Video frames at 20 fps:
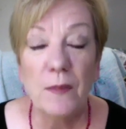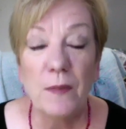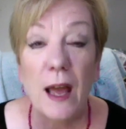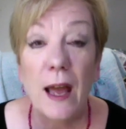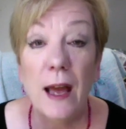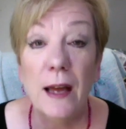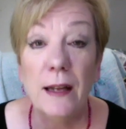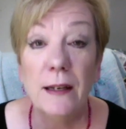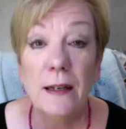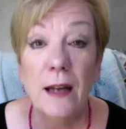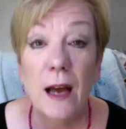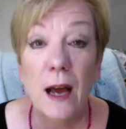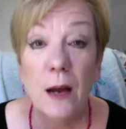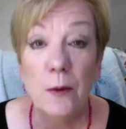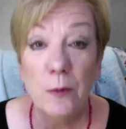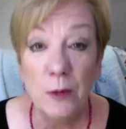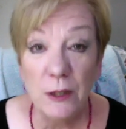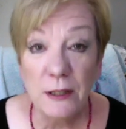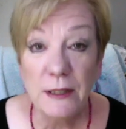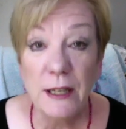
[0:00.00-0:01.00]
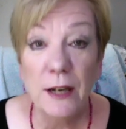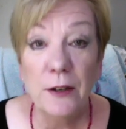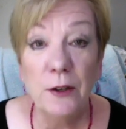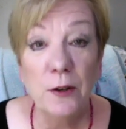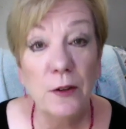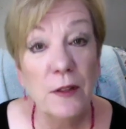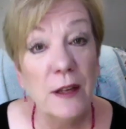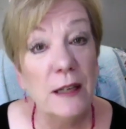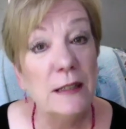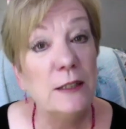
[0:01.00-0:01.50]
And I will tell
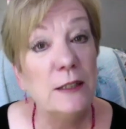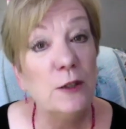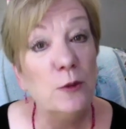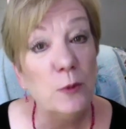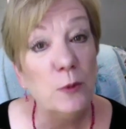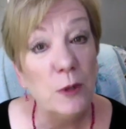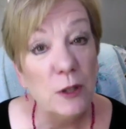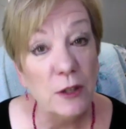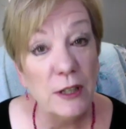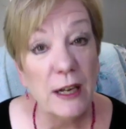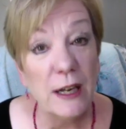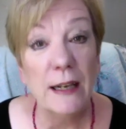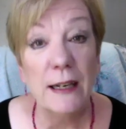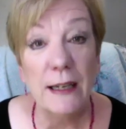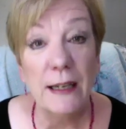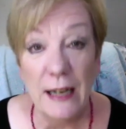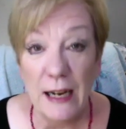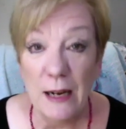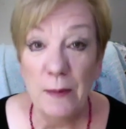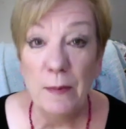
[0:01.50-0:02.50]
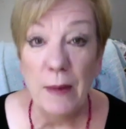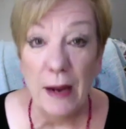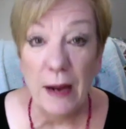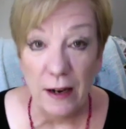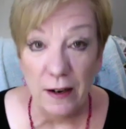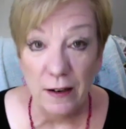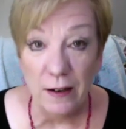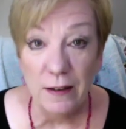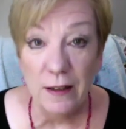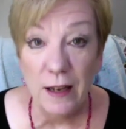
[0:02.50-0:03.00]
you this, you will get an
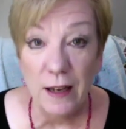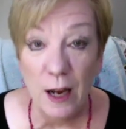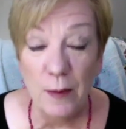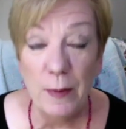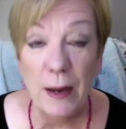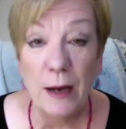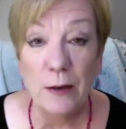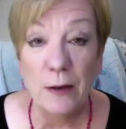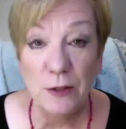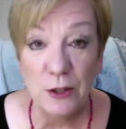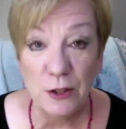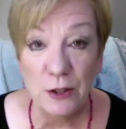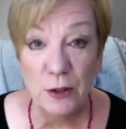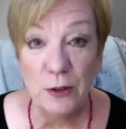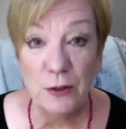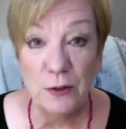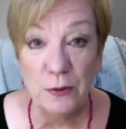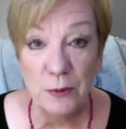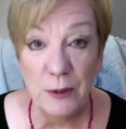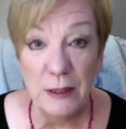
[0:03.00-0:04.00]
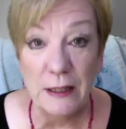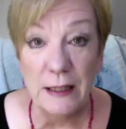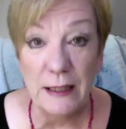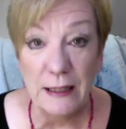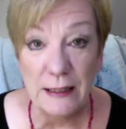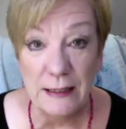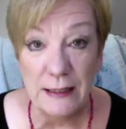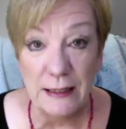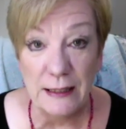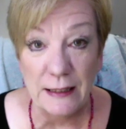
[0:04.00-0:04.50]
email about certain
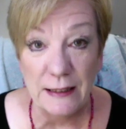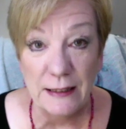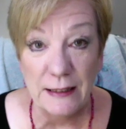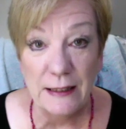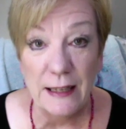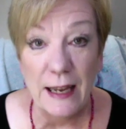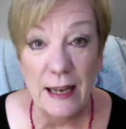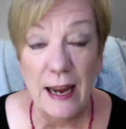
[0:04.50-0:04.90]
releases,